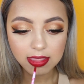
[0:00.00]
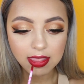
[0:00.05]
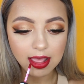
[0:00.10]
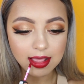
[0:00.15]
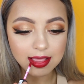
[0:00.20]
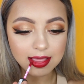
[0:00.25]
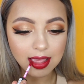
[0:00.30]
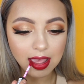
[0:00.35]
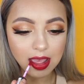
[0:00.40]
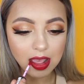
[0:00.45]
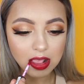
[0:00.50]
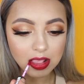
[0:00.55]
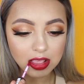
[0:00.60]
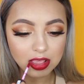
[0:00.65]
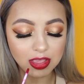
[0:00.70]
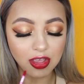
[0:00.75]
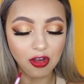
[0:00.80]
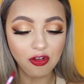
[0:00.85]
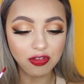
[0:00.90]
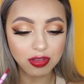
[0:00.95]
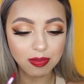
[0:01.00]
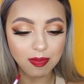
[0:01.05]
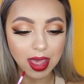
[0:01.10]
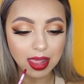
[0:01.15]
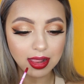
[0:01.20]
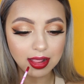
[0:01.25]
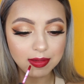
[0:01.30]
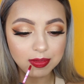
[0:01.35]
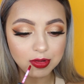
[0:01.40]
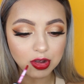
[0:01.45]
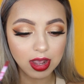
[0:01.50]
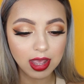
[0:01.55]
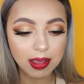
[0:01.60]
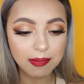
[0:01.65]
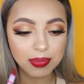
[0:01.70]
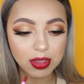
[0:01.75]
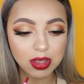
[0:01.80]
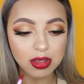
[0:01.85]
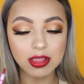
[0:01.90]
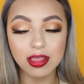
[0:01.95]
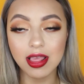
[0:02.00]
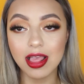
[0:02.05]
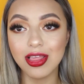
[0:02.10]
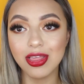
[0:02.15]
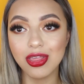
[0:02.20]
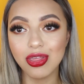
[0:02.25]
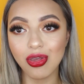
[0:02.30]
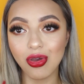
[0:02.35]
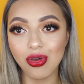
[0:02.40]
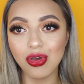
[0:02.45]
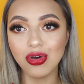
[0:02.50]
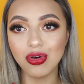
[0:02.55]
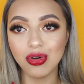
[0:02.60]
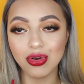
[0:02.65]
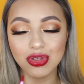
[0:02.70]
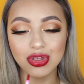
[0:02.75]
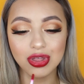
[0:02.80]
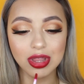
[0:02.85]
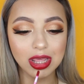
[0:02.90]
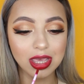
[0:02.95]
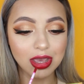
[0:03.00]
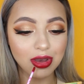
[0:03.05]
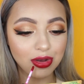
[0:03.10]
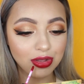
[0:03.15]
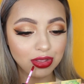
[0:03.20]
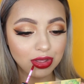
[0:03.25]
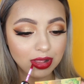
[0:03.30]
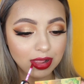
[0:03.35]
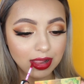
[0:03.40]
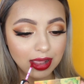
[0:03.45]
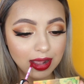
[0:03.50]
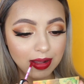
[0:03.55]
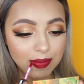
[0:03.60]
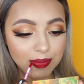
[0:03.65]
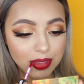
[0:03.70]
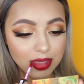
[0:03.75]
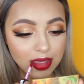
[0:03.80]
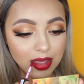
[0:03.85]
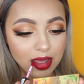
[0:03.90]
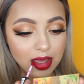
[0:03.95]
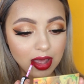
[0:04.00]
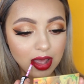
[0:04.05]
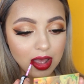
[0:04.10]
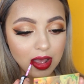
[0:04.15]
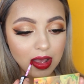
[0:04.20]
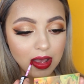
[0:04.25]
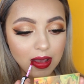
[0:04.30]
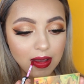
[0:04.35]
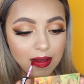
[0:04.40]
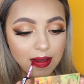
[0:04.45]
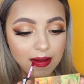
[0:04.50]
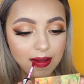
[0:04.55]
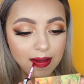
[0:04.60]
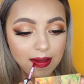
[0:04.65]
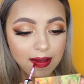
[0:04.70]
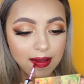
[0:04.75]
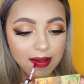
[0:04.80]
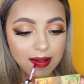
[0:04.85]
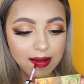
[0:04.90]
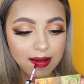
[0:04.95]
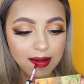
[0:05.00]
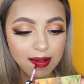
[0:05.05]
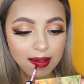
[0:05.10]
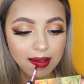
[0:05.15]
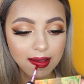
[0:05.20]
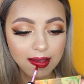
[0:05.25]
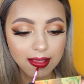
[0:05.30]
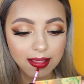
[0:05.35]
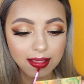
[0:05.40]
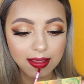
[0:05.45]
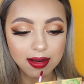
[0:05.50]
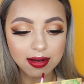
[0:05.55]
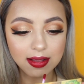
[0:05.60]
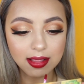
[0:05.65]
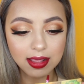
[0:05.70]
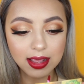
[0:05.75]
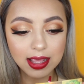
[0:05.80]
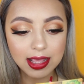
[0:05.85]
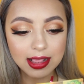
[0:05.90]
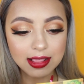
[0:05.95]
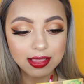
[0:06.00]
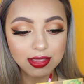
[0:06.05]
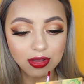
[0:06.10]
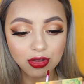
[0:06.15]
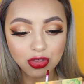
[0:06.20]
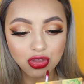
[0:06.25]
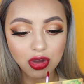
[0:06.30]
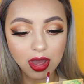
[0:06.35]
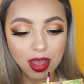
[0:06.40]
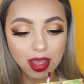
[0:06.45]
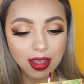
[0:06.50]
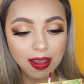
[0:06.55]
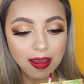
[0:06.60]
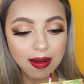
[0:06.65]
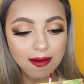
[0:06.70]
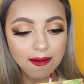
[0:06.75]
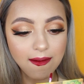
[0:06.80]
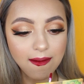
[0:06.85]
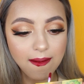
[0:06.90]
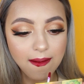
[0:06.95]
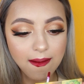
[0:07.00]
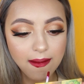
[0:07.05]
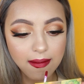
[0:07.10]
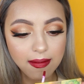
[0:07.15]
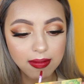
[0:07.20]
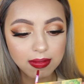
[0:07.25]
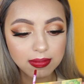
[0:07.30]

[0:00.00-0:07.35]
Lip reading: They say soft matte lip cream because they're so cushiony on your lips, and it literally is not drying at all.